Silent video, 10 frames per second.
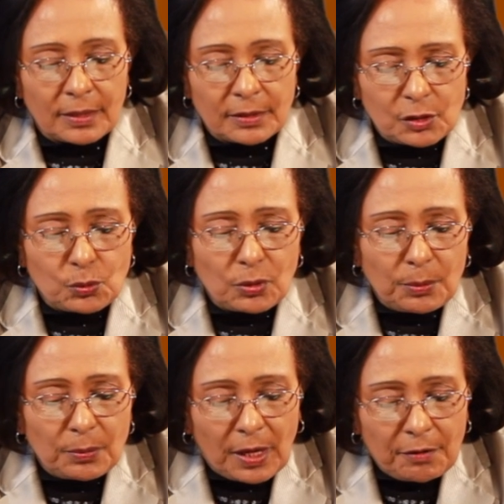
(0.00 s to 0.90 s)
This
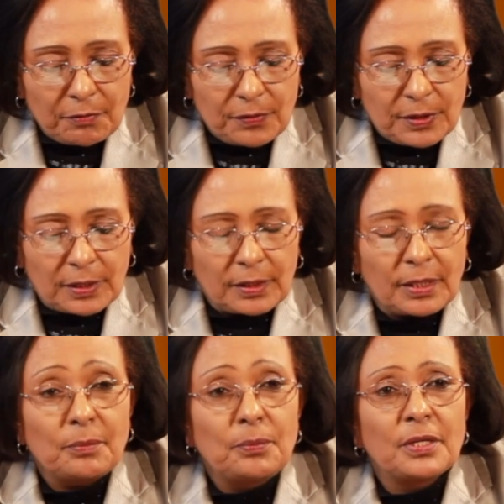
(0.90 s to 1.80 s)
will have a,
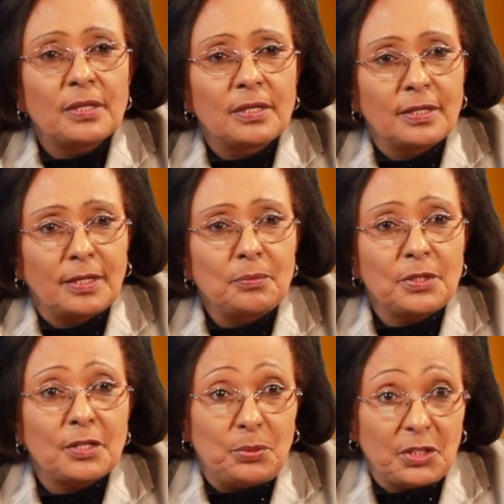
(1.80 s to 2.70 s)
a big, a
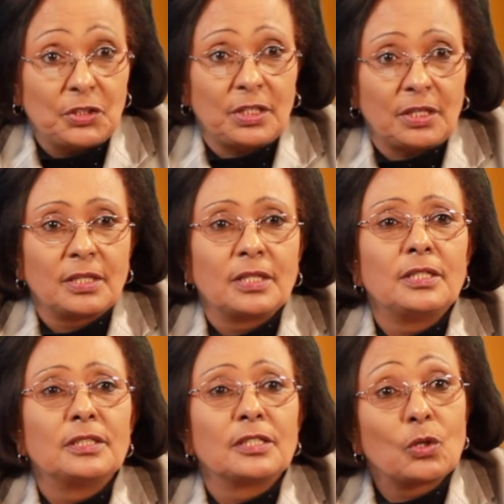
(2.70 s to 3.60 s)
big picture
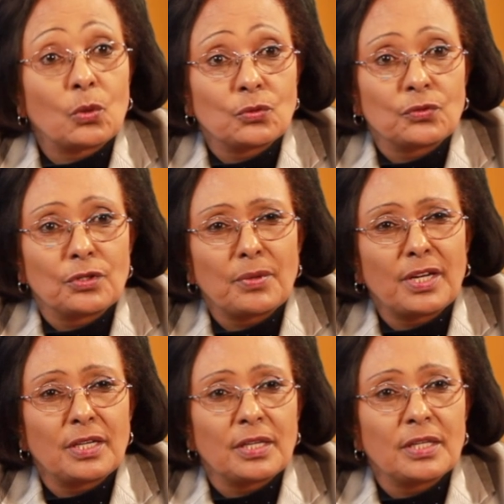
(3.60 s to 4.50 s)
in the growth of the
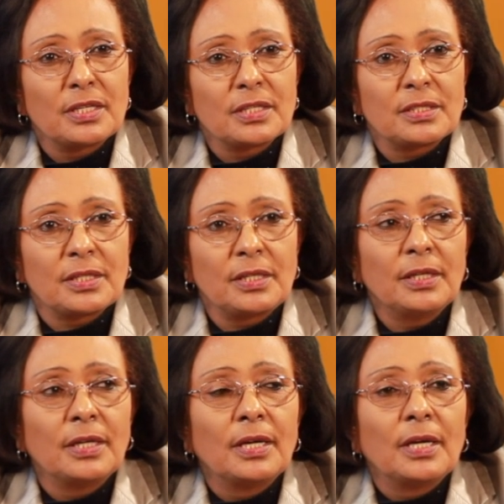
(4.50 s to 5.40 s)
mining industry
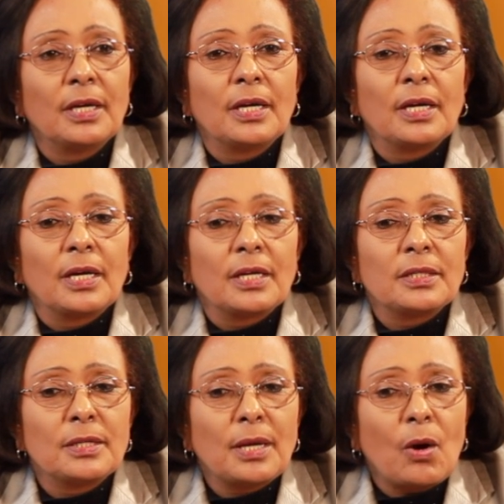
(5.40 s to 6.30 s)

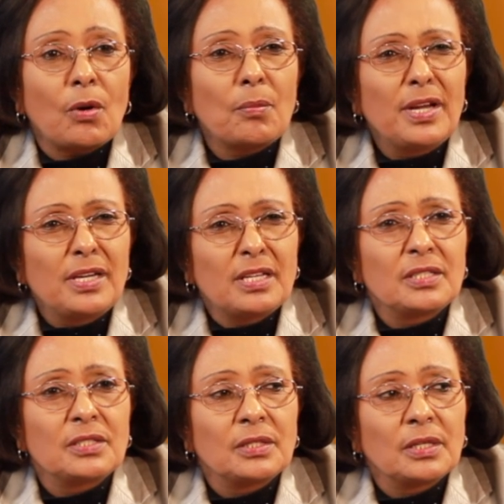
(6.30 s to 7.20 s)
our mining
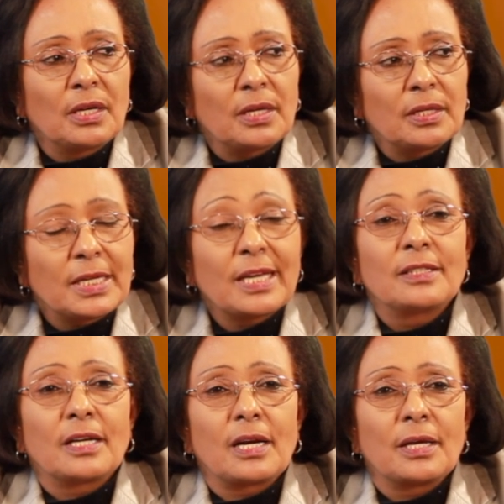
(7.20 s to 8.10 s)
uh,
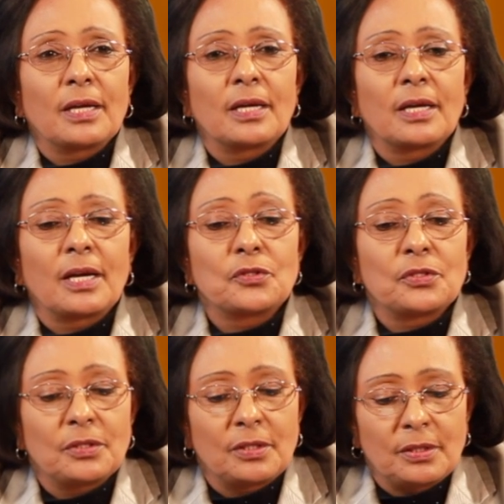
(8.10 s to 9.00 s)
sector
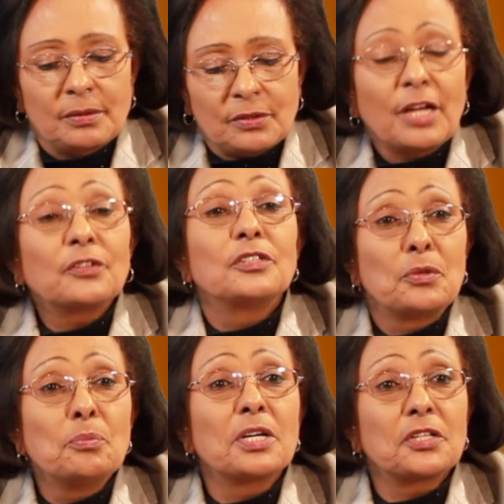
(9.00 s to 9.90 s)
has uh, started
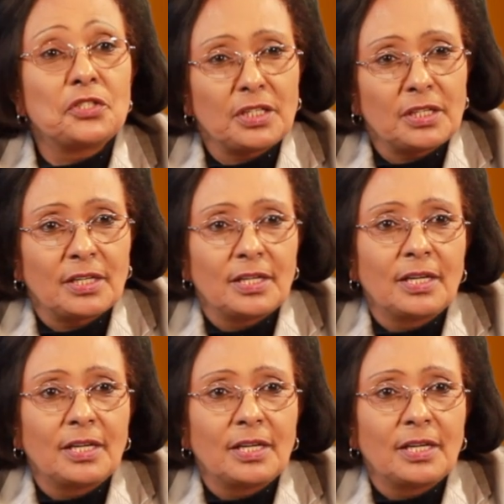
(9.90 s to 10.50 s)
emerging.